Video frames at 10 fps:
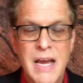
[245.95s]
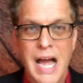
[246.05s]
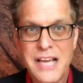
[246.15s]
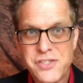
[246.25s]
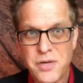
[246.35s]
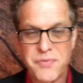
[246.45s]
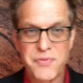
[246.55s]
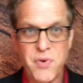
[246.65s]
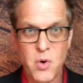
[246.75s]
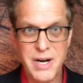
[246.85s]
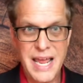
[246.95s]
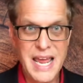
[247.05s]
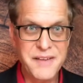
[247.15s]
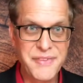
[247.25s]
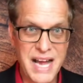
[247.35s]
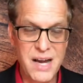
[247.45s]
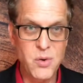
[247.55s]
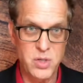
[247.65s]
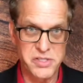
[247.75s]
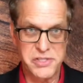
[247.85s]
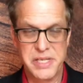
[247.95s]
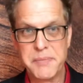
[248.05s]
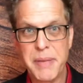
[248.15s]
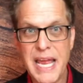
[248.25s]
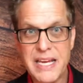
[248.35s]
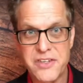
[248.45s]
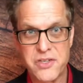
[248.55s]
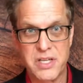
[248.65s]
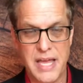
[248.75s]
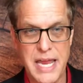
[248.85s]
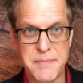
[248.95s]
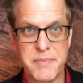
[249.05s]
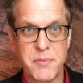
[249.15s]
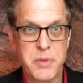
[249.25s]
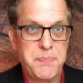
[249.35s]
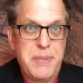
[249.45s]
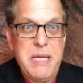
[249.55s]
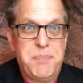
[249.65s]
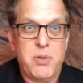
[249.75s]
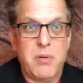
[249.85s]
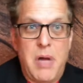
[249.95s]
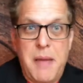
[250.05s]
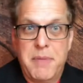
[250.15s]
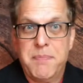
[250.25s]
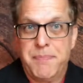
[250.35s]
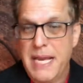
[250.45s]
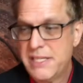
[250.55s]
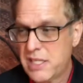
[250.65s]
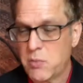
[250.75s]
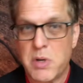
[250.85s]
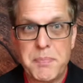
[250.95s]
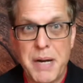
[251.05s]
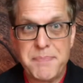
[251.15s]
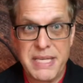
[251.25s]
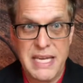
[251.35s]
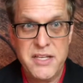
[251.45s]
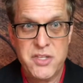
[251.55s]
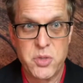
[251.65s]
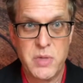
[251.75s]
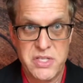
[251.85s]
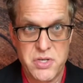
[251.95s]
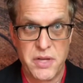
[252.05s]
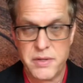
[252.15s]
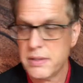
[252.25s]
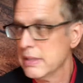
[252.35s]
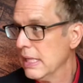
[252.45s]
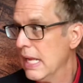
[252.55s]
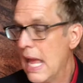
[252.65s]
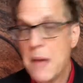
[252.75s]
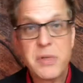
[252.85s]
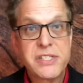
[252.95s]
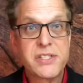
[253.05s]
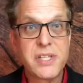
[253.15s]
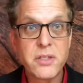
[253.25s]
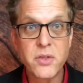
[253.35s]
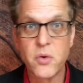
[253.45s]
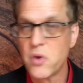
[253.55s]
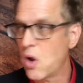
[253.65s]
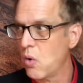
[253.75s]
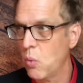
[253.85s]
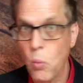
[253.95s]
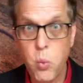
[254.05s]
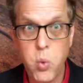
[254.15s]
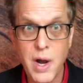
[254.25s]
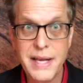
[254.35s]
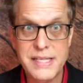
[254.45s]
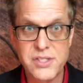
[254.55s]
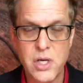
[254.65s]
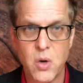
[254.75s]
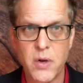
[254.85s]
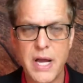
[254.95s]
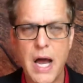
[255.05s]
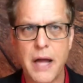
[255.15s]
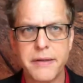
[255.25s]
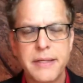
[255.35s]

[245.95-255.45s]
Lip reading: I stood for 4.5 hours in baggage claim with people. I mean, basically we're bumping into each other, and we still don't know what is going on.